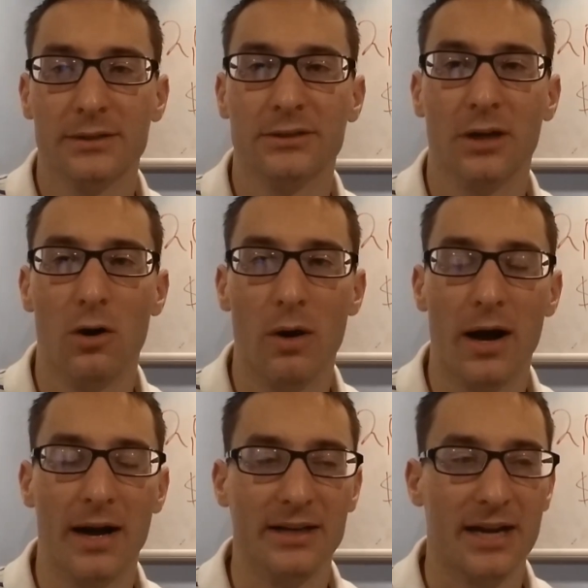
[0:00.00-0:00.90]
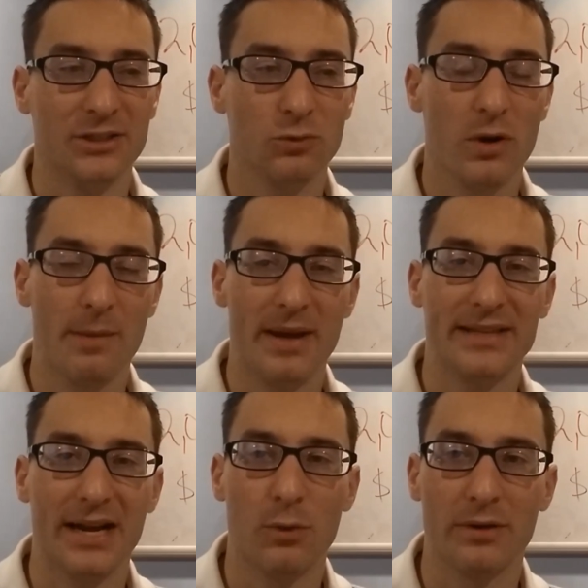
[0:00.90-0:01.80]
So I just wanted to
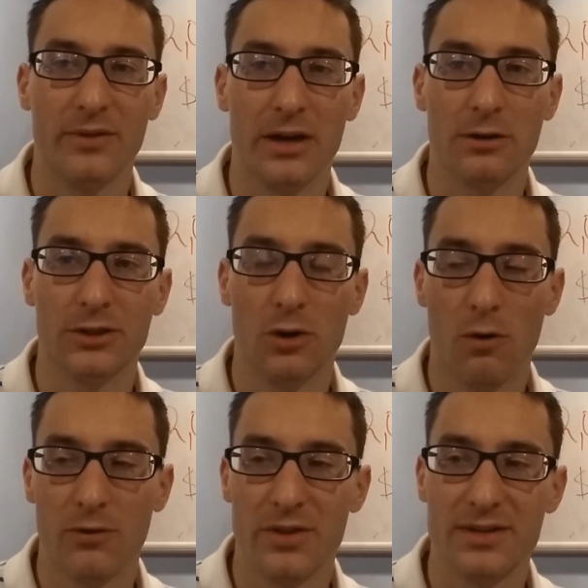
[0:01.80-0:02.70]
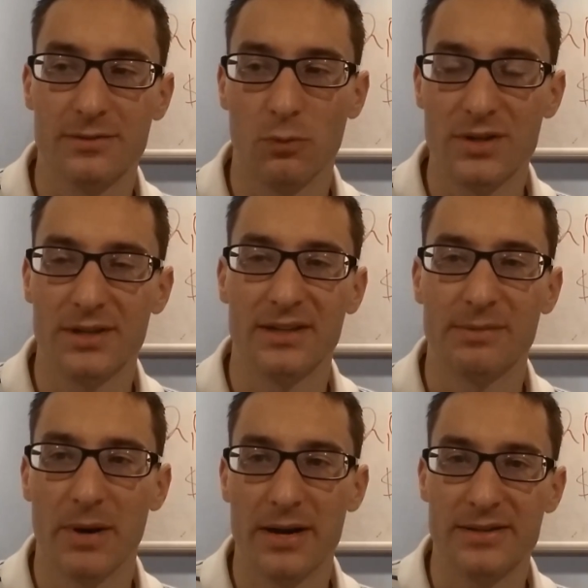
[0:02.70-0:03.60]
make that quick video to go over this recent
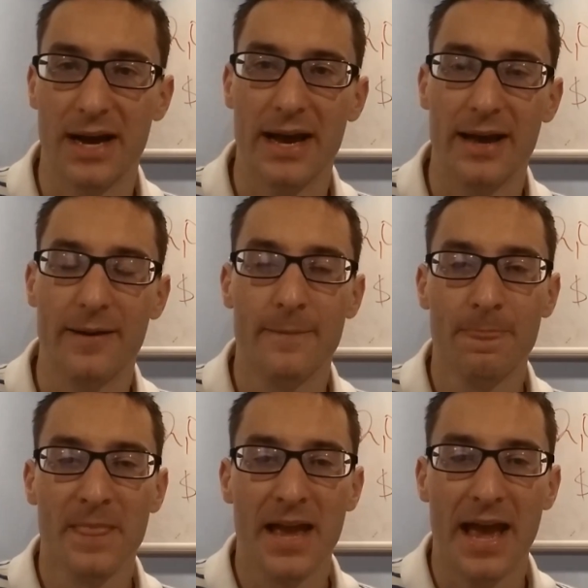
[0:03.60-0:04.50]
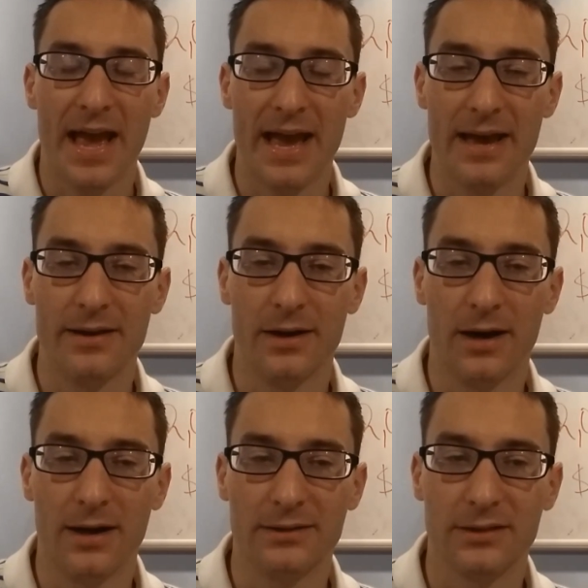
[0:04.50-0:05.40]
experience I had, and
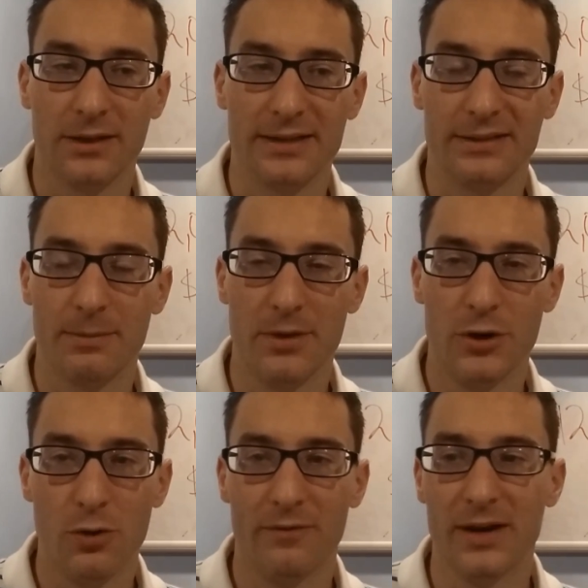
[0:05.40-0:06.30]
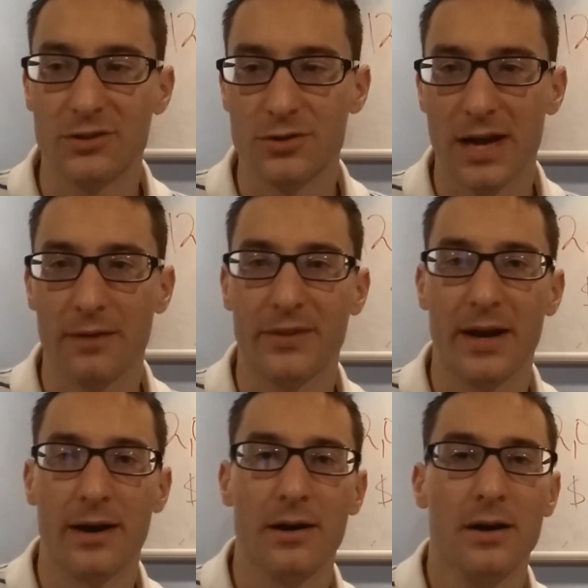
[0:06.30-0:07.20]
to let some of the new investors out
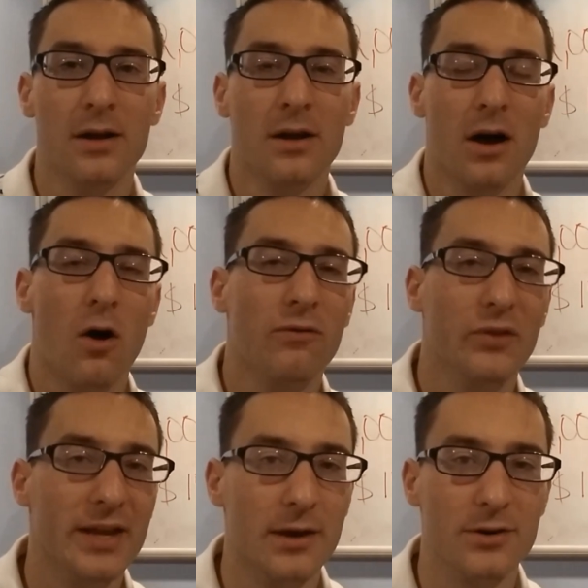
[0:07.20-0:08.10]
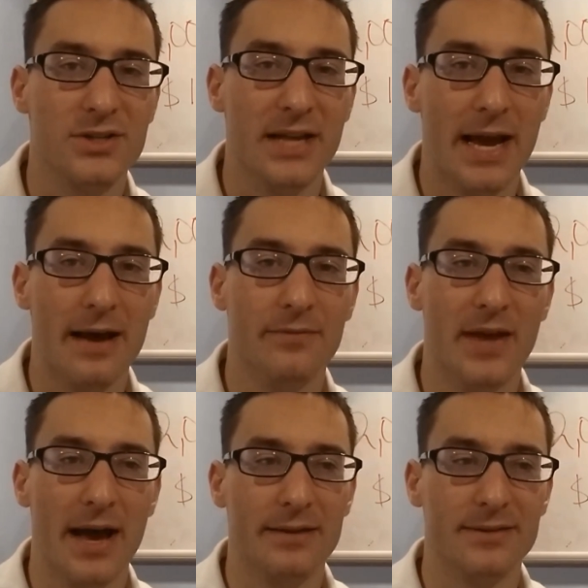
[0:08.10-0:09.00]
there hopefully
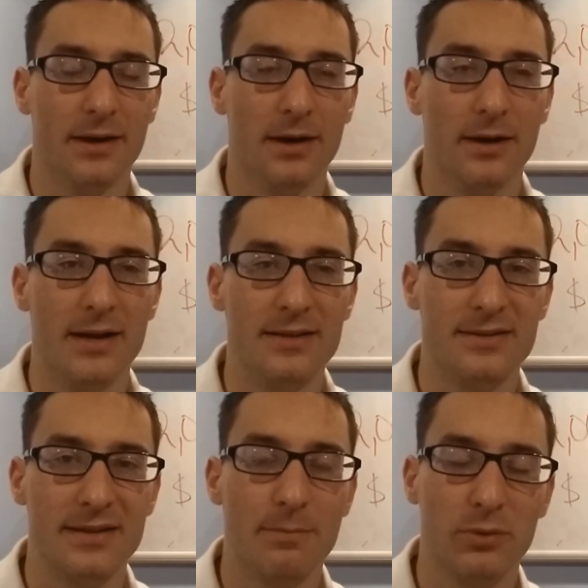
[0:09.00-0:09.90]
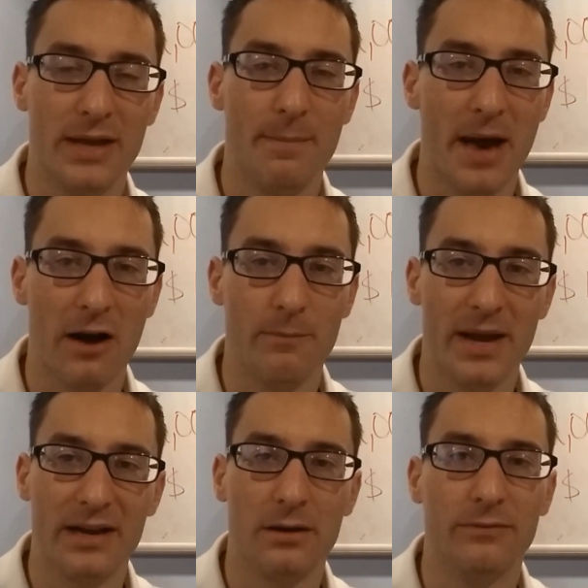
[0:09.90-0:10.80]
understand that it's simply a matter of
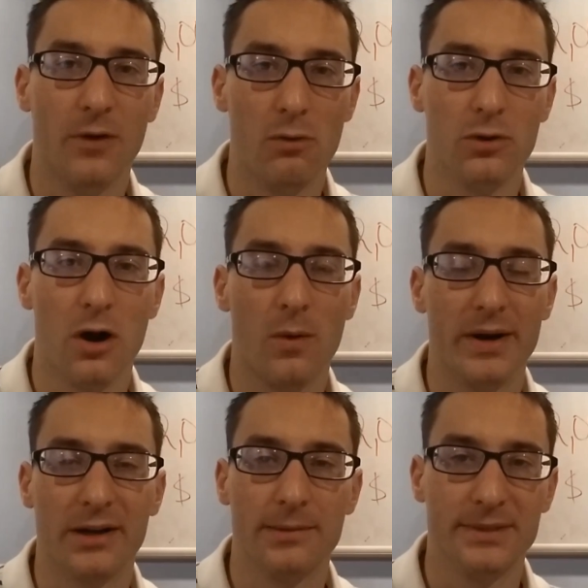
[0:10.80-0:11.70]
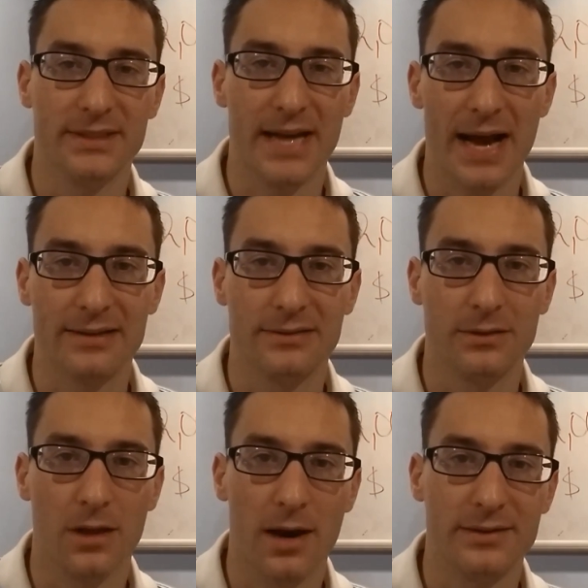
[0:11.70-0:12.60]
making a phone call when it comes to
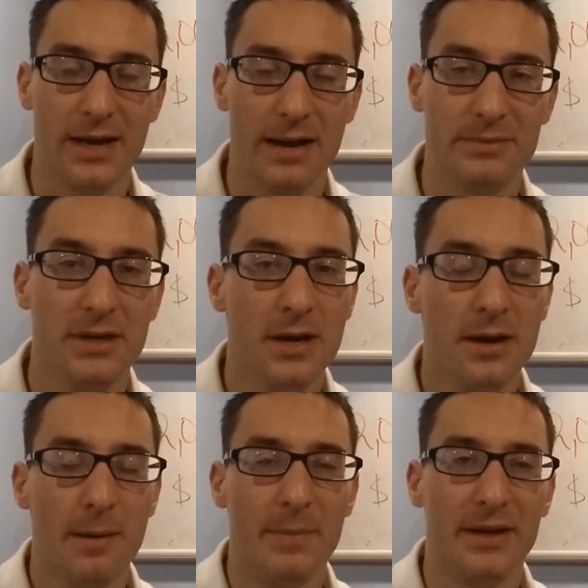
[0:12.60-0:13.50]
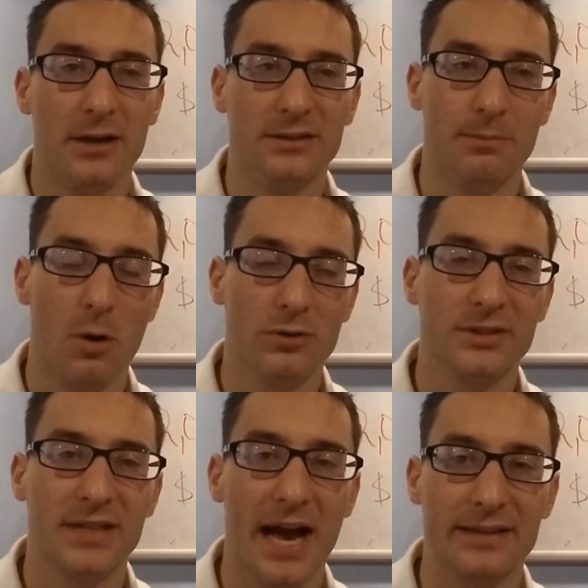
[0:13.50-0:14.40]
taxes a lot of times, because
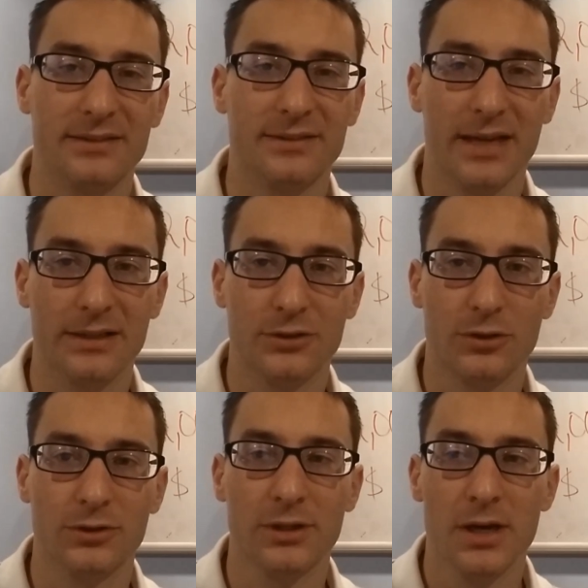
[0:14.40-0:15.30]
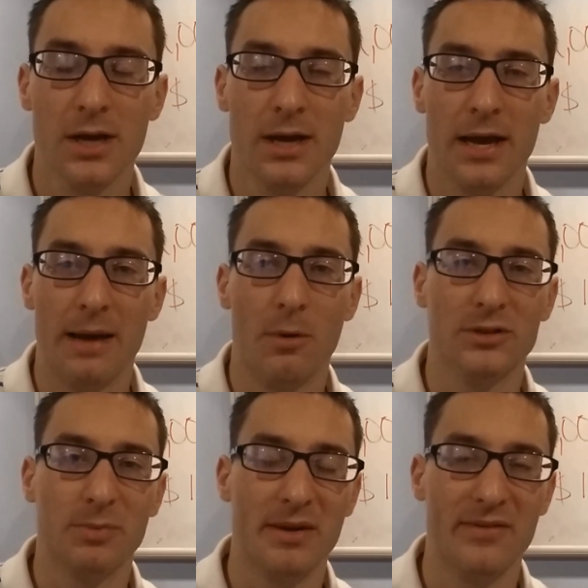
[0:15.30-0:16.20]
most tax assessors and
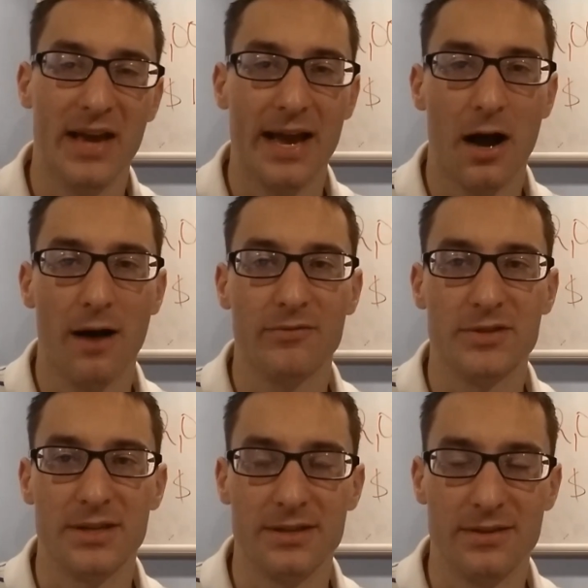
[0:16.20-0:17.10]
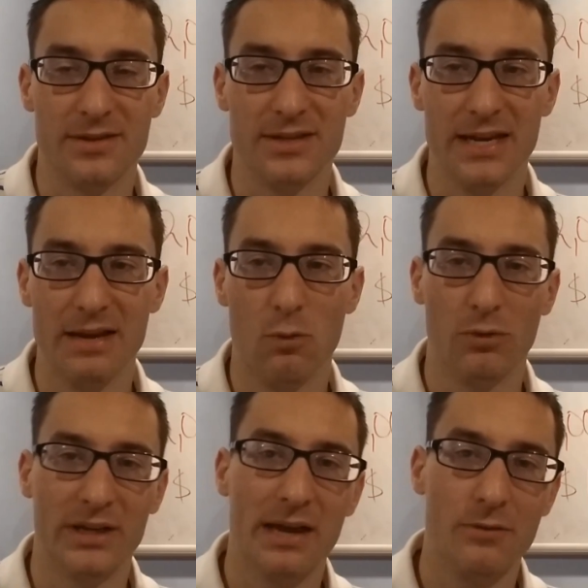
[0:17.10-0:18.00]
most PVA offices in the city
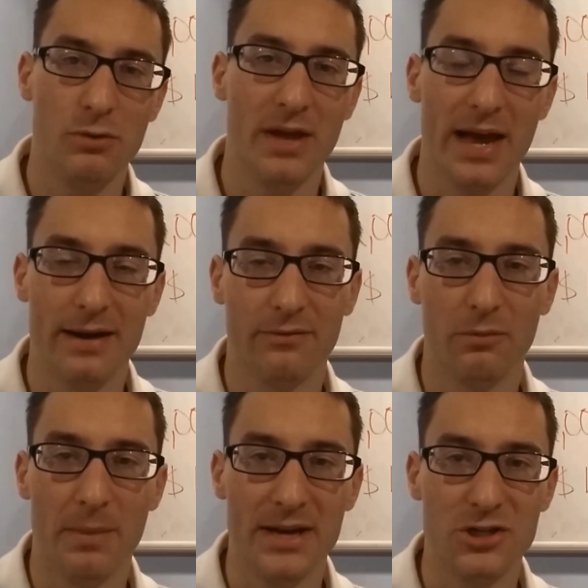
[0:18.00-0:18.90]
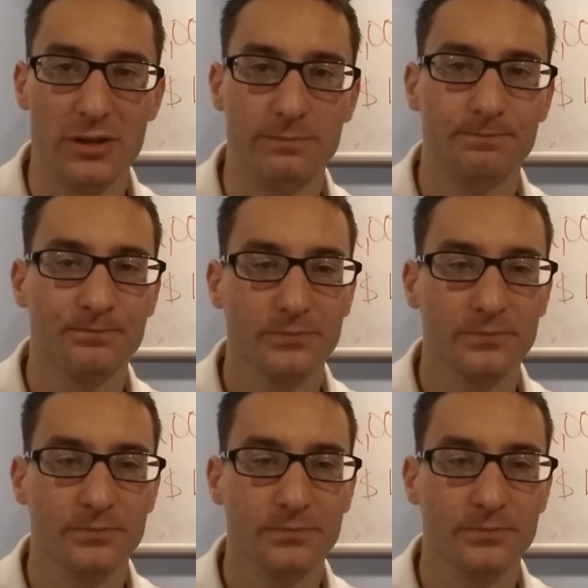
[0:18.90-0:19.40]
will give you that information.